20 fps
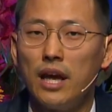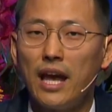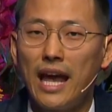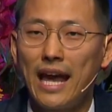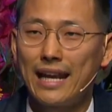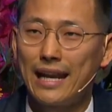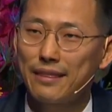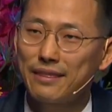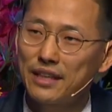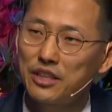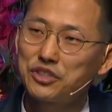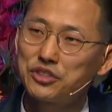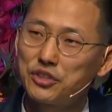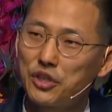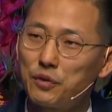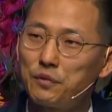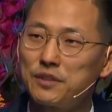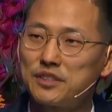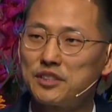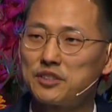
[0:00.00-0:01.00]
And I think
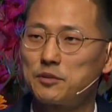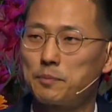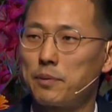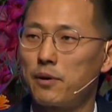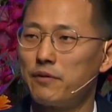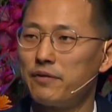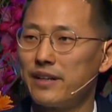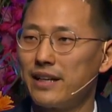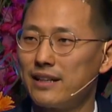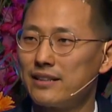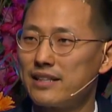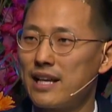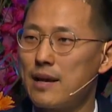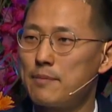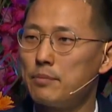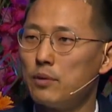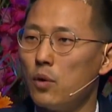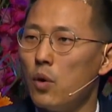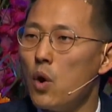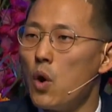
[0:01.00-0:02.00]
service is a perfect
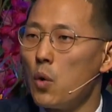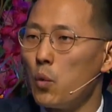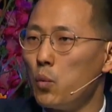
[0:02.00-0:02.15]
example.